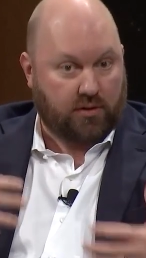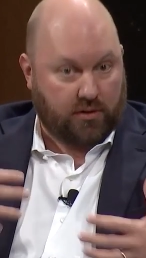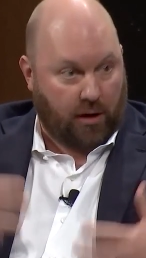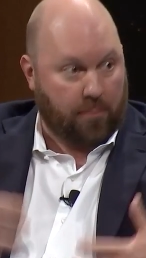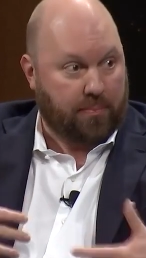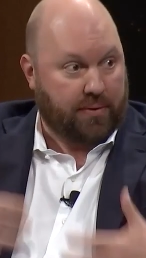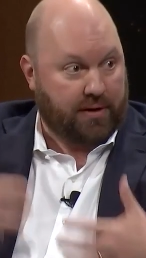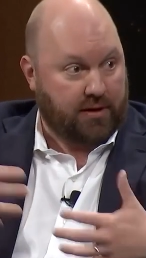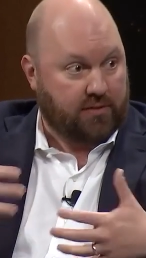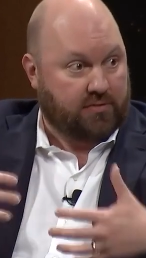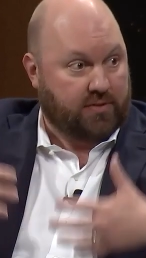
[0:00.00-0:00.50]

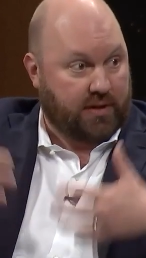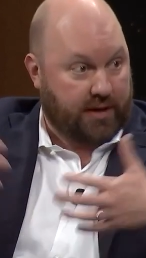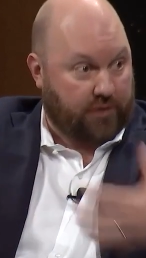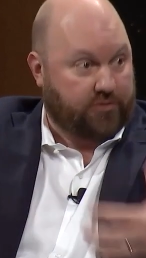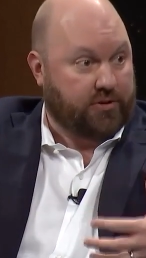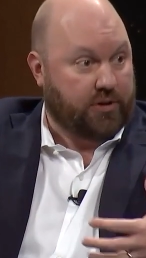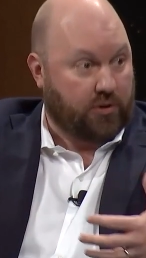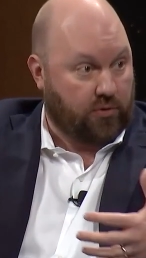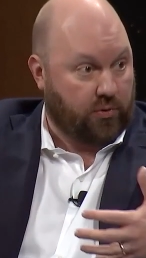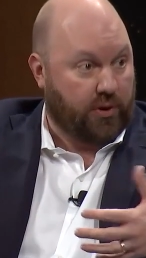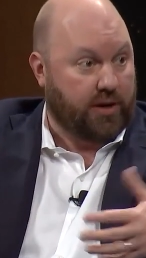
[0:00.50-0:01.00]
companies that
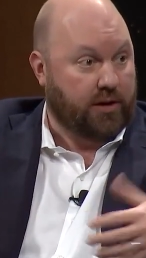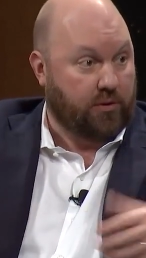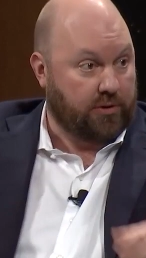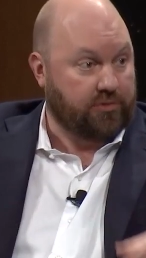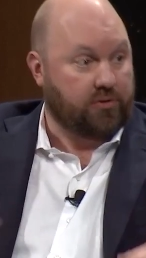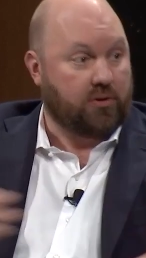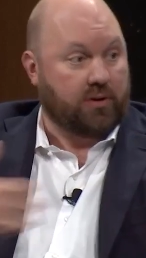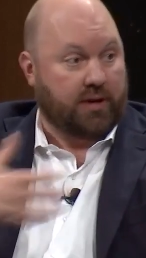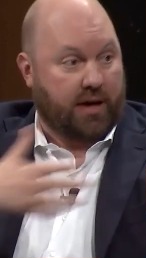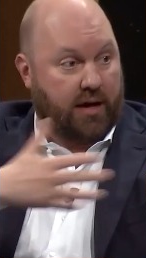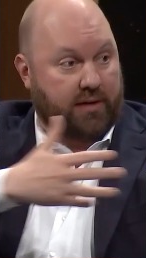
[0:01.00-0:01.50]
actually create
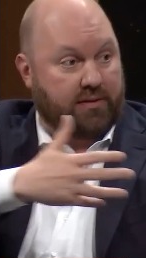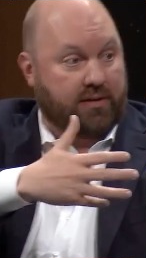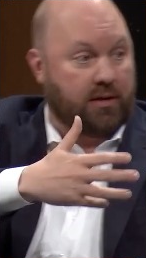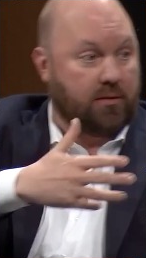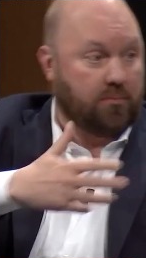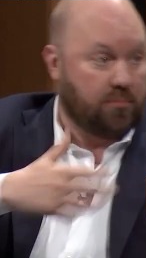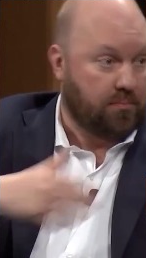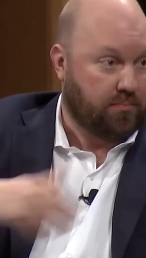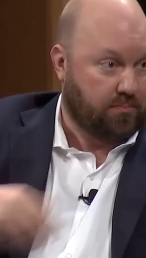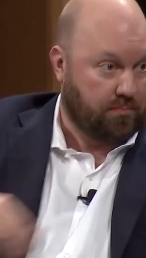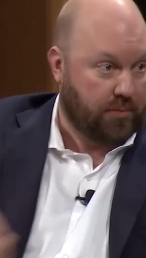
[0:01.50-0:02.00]
original
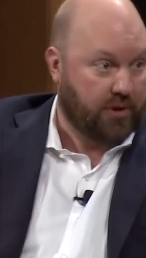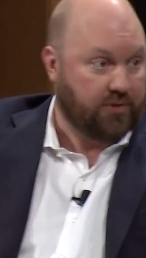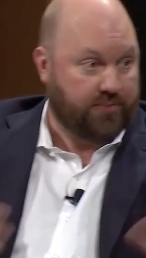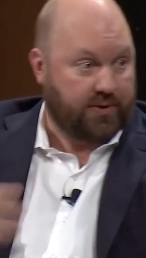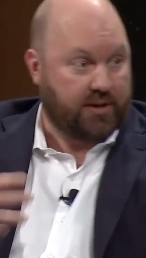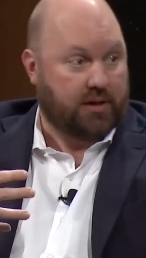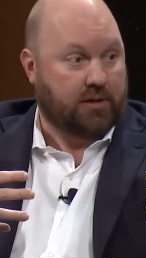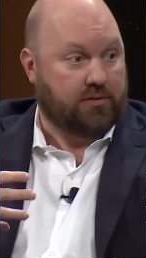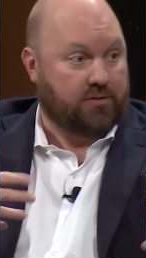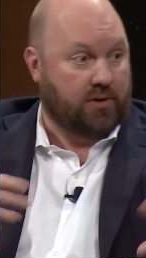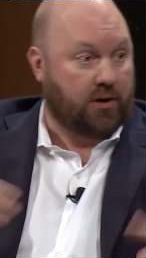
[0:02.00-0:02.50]
content, and
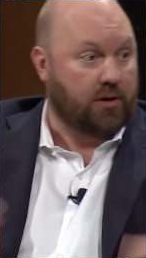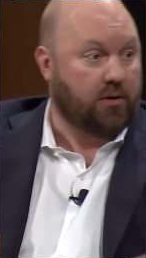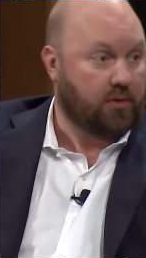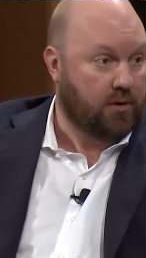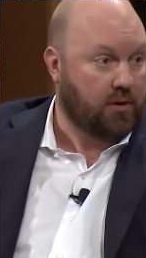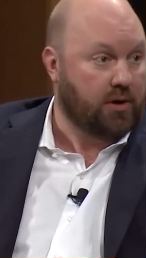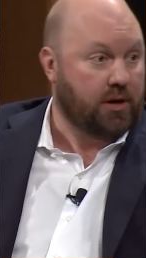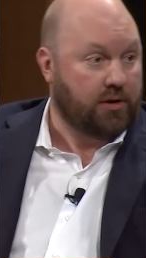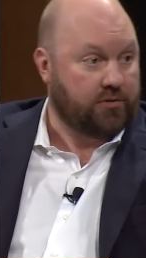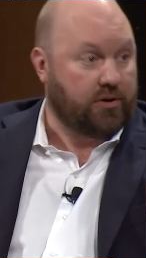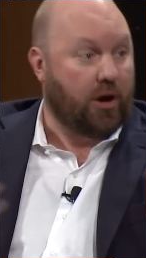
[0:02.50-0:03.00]
BuzzFeed is
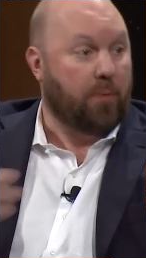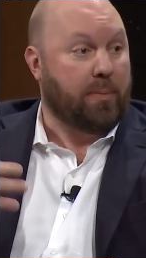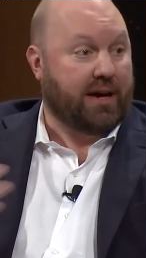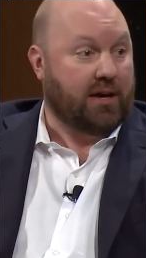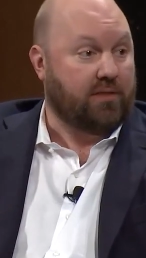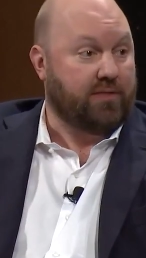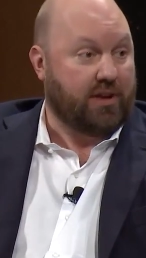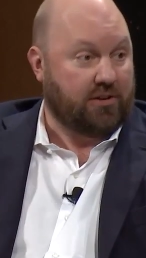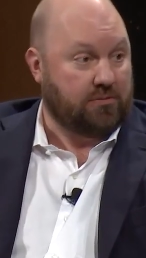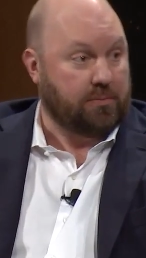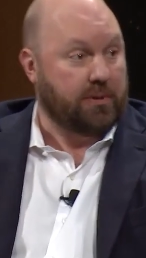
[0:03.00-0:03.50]
our
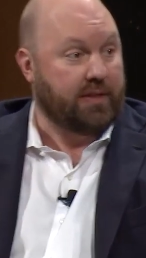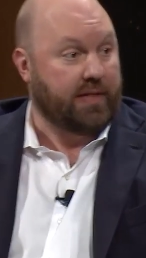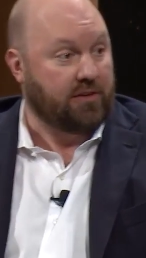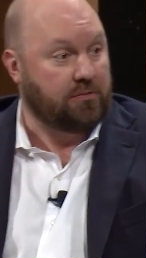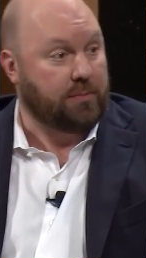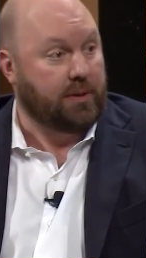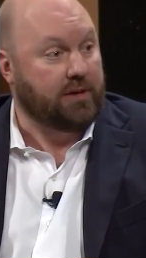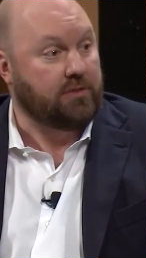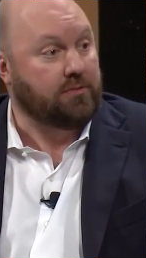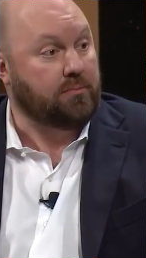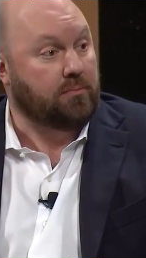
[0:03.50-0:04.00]
big investment in
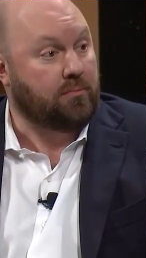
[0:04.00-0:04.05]
that space.